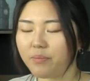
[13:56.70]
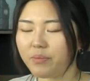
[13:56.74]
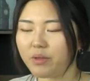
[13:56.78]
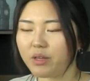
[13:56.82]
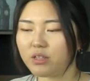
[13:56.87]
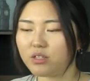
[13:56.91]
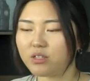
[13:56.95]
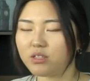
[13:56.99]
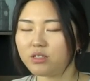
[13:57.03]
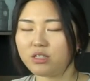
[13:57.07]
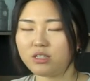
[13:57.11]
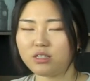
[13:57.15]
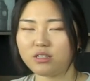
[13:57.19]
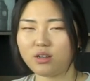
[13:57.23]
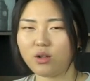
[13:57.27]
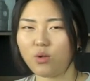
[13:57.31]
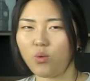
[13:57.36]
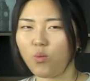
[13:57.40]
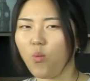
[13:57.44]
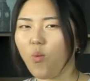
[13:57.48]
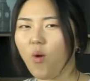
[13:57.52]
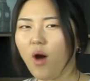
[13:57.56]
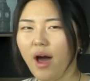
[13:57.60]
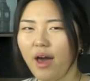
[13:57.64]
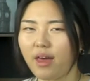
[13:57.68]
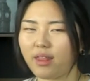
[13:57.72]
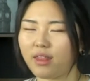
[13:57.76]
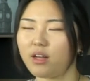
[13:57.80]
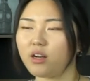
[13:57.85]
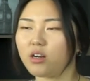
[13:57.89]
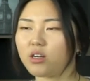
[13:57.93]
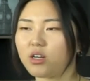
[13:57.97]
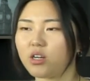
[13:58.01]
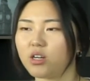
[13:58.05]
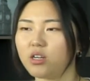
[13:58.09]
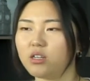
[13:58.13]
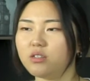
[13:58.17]
into detail why that
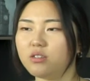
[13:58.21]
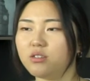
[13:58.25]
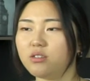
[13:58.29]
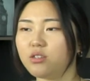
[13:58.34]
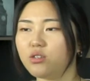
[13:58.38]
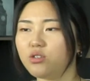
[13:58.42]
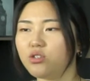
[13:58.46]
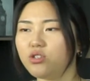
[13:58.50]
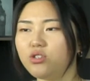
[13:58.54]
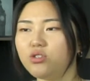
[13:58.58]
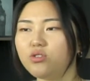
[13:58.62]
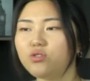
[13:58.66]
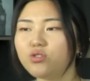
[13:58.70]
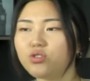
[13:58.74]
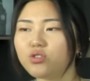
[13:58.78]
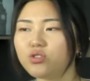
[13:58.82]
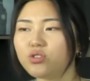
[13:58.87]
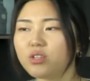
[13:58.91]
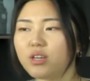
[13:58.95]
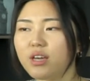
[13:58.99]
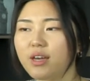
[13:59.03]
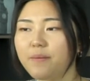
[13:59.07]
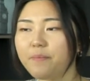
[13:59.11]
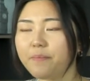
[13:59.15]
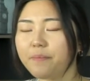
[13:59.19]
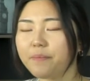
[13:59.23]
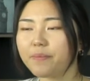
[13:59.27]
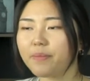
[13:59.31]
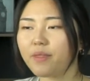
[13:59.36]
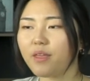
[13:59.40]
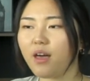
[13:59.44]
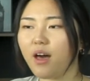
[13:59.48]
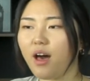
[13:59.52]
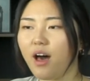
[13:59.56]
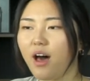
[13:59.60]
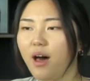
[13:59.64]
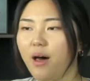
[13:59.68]
occurs. So usually
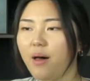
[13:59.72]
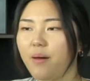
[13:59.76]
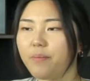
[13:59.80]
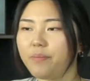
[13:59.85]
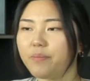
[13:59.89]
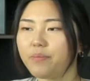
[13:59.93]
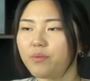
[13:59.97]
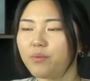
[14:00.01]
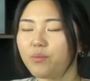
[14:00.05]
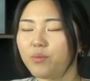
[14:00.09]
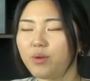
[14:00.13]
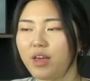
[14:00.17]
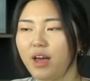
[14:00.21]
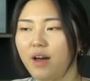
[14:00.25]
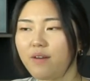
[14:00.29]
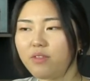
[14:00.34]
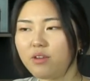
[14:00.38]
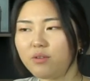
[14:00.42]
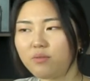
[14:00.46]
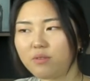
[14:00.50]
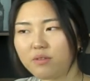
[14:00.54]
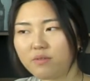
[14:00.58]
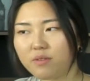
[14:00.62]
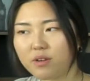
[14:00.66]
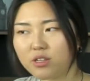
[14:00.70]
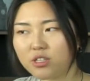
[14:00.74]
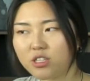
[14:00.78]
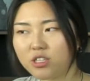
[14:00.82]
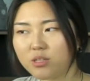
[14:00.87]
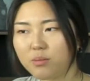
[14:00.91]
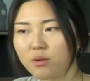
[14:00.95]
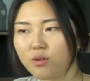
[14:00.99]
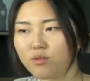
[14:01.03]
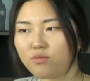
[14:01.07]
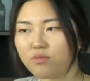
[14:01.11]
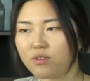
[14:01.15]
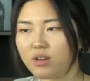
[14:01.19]
we have the
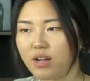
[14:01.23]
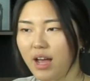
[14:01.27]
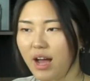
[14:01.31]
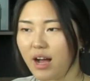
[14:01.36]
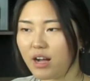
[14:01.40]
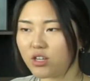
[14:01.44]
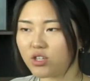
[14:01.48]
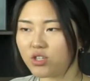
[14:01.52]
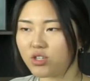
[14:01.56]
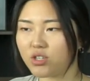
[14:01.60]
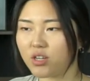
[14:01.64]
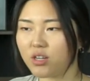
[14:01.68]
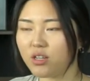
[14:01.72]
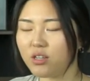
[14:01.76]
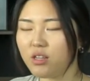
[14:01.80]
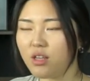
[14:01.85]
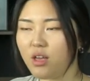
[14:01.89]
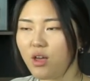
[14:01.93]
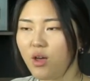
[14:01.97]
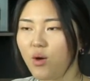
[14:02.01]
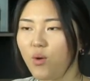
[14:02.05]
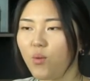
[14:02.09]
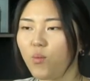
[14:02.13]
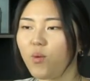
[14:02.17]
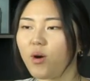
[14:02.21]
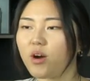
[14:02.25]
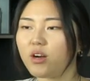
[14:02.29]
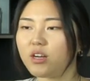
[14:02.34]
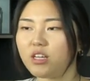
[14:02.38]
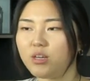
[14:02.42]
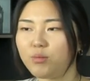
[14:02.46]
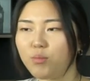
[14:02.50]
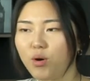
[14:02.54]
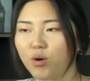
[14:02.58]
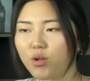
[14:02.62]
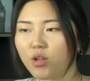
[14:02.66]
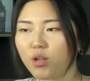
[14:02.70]
reversible reaction where
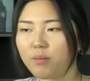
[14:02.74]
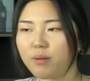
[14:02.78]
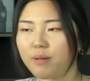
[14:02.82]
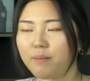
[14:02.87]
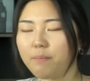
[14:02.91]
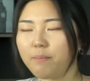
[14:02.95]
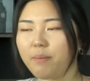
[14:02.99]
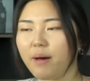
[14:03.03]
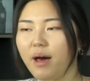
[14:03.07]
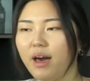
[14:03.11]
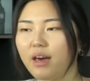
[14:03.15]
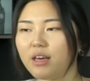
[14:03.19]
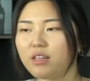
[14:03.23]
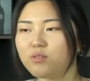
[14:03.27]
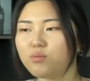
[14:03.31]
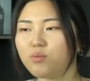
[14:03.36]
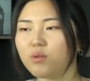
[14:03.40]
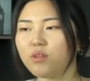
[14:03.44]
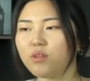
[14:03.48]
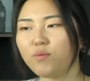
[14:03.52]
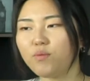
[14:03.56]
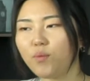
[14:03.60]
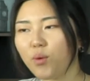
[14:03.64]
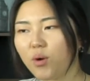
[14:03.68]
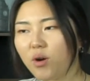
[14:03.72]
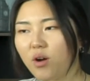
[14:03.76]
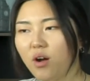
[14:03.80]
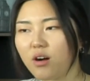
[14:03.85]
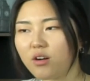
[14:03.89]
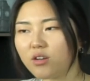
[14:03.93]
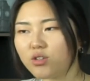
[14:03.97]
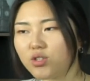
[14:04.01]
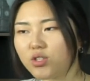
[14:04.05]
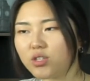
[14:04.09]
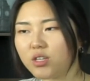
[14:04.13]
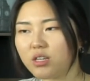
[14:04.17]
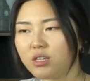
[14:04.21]
hemoglobin binds 4
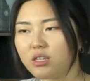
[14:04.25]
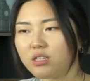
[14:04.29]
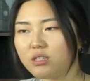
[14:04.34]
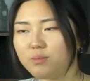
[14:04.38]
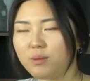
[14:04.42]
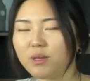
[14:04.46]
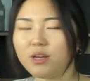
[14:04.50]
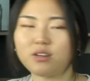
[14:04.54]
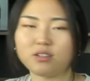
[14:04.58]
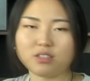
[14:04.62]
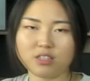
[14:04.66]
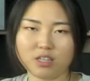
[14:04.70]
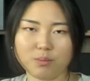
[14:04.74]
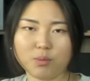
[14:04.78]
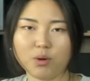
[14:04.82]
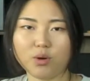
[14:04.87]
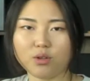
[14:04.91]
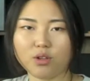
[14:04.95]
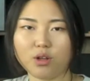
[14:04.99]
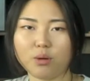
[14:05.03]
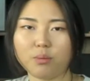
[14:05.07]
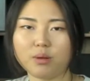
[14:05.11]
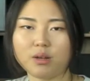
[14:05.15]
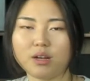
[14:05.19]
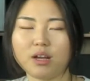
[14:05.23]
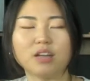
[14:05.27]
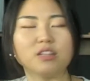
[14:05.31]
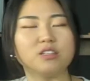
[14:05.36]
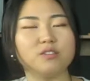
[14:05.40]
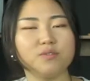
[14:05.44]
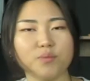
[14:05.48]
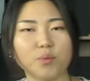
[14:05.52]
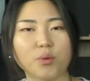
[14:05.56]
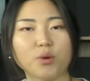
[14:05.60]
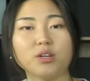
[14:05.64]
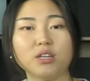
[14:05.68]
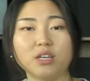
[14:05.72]
oxygens because hemoglobin has
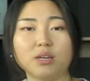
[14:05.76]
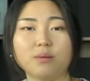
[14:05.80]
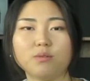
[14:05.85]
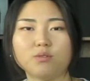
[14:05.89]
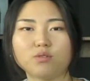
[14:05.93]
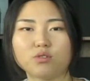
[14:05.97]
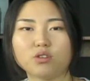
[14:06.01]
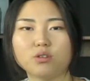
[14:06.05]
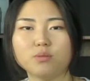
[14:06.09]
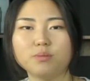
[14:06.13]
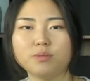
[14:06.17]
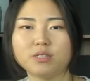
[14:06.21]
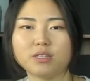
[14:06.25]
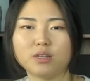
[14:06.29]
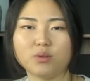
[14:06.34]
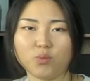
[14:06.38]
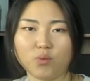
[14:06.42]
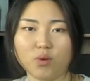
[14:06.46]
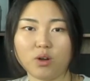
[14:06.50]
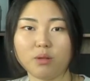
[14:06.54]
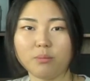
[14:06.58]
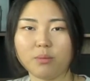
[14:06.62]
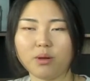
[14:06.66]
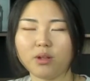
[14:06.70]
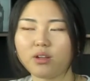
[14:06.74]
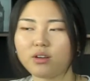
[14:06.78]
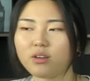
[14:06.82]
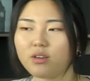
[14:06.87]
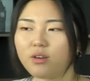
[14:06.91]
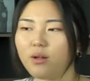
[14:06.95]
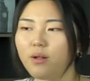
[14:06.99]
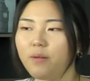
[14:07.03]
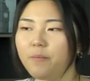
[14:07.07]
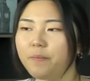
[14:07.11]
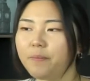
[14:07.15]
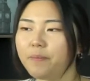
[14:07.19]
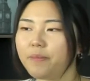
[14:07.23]
4 heme groups in 1
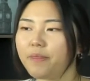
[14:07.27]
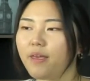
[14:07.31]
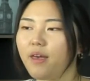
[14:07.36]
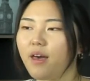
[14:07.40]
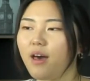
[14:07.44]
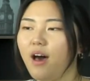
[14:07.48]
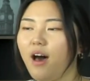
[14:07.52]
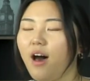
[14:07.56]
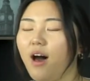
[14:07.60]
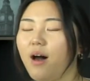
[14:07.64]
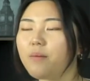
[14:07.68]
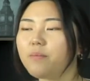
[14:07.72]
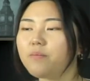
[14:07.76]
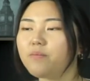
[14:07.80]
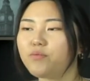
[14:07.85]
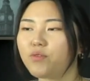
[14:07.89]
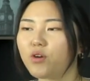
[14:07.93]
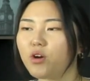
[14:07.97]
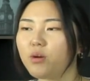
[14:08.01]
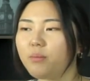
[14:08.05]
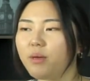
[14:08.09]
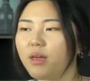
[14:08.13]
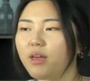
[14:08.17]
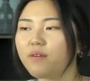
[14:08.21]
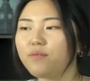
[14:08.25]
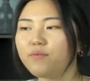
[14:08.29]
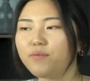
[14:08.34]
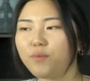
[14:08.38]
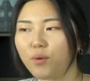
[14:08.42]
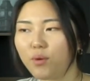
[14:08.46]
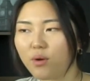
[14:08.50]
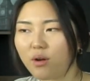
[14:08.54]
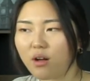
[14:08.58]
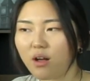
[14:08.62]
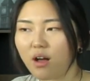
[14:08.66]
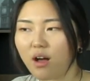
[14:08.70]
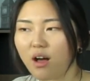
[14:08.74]
molecule,
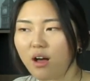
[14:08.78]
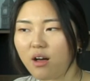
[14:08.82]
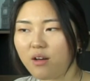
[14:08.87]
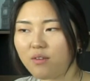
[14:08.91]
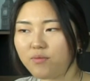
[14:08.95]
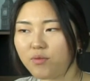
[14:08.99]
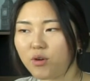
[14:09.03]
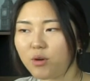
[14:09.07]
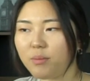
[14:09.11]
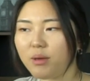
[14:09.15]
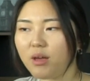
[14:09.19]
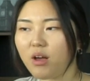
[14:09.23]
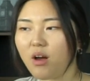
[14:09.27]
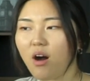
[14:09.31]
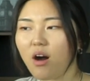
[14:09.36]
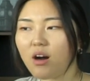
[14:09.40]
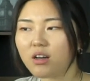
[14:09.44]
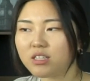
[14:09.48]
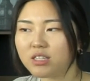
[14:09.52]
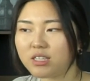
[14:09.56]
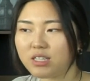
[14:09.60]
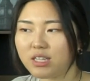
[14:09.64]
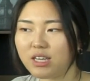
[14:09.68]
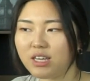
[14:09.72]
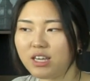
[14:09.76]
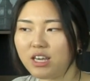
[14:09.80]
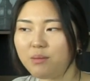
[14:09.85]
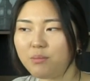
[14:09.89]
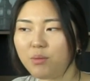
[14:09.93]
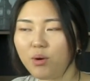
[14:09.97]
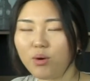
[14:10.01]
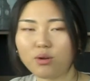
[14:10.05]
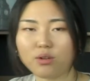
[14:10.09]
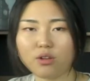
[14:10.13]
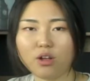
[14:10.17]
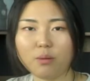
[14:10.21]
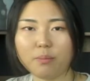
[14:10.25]
forming
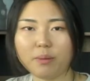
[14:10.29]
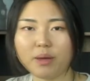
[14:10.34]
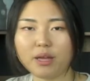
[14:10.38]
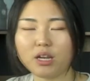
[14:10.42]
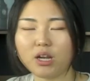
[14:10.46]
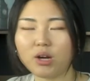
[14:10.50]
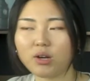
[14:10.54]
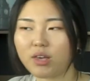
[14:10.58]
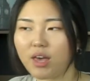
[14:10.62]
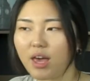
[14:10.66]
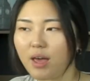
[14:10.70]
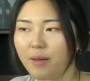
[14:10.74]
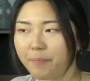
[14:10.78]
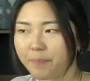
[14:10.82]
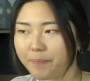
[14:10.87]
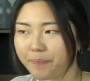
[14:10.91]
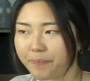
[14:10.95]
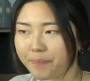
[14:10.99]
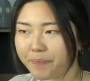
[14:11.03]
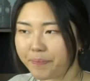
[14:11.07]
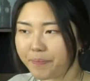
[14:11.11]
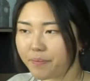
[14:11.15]
oxyhemoglobin, okay?